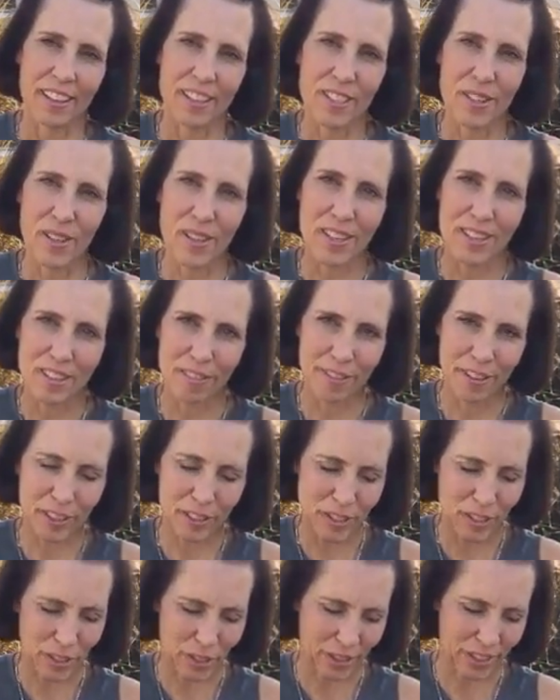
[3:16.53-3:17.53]
So this
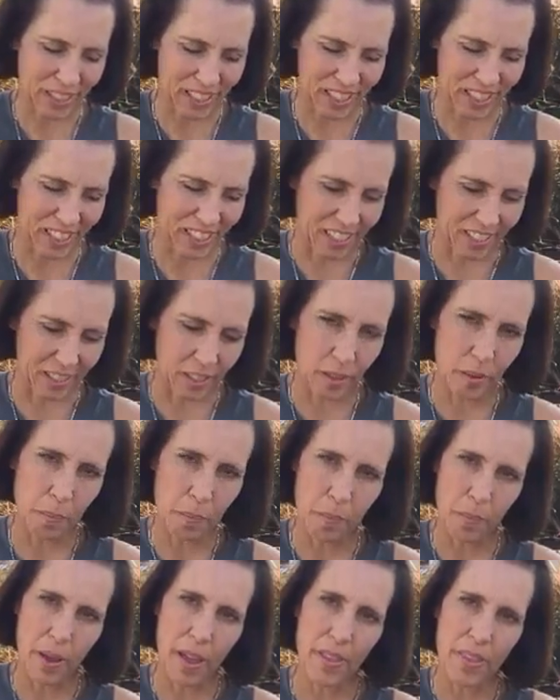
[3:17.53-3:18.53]
feels good here.
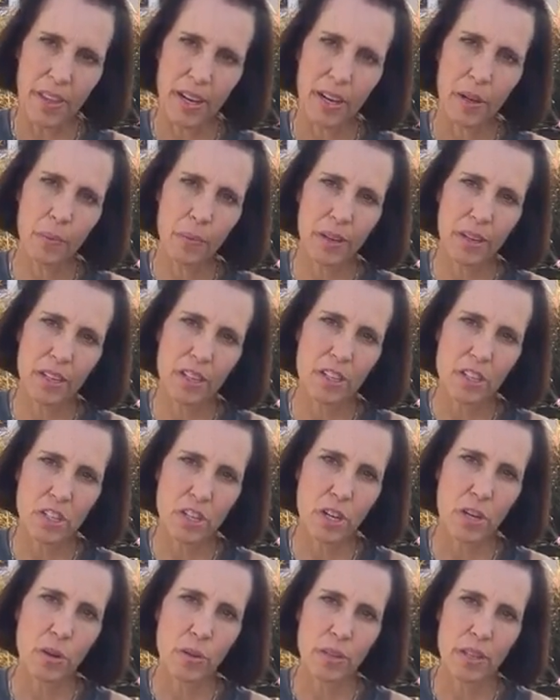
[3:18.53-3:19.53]
And then I wanted to
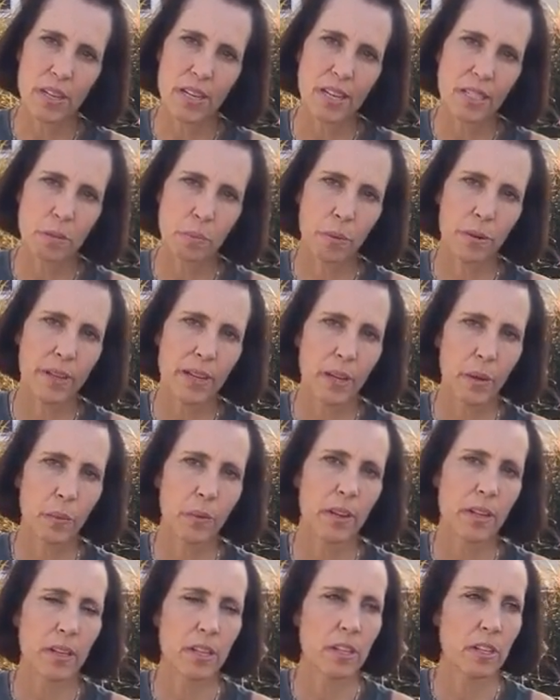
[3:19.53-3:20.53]
show you, the next point I
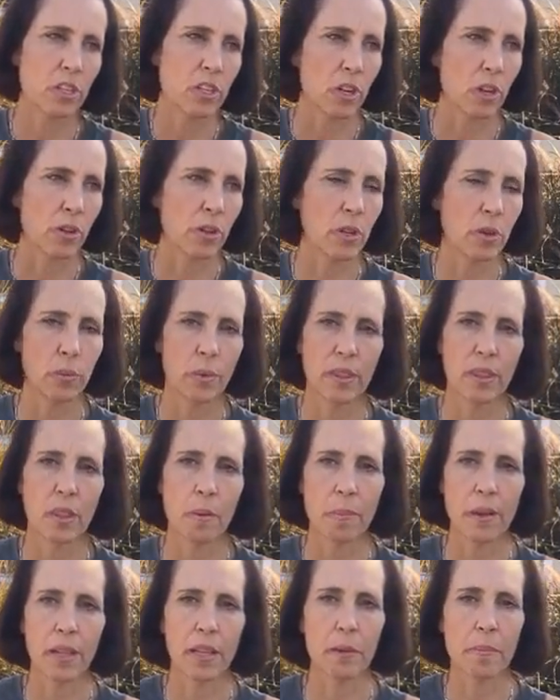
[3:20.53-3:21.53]
wanted to show you with
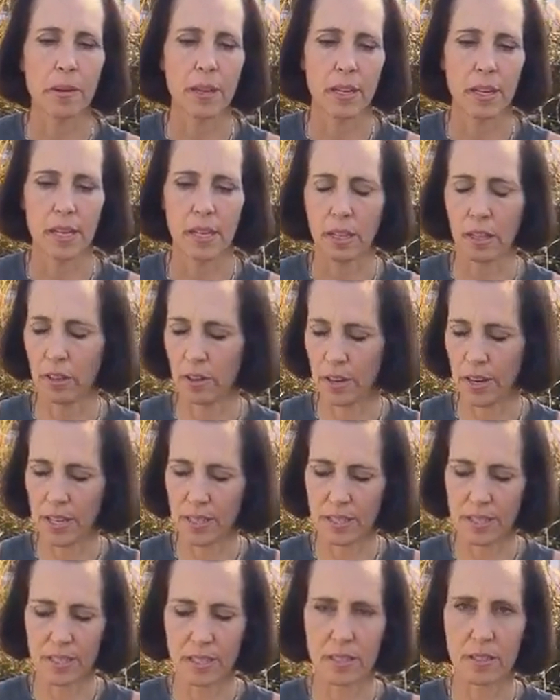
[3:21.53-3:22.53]
the belly button healer
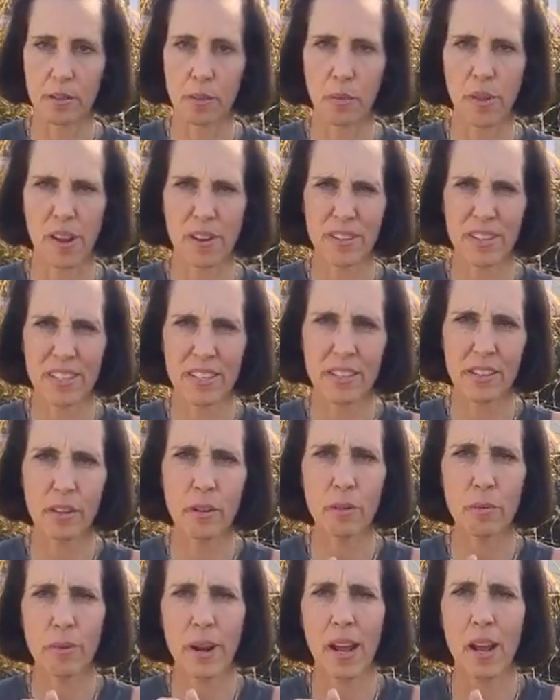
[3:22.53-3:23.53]
is this, there's this
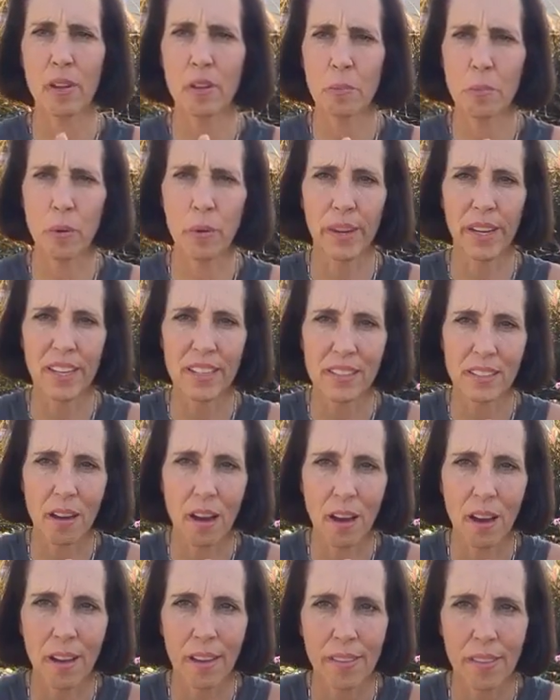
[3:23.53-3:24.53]
little round point
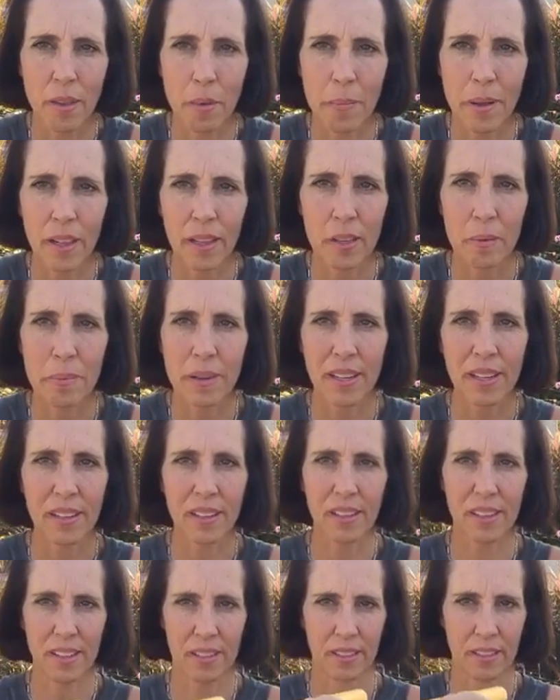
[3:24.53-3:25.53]
on the belly
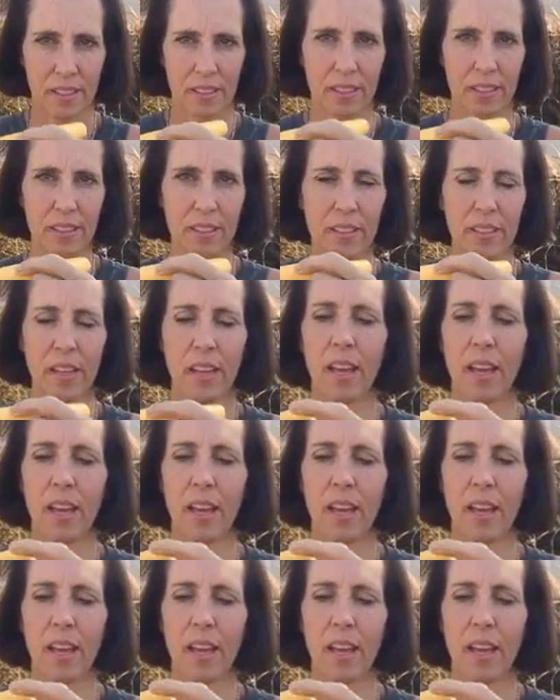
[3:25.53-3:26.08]
button healer.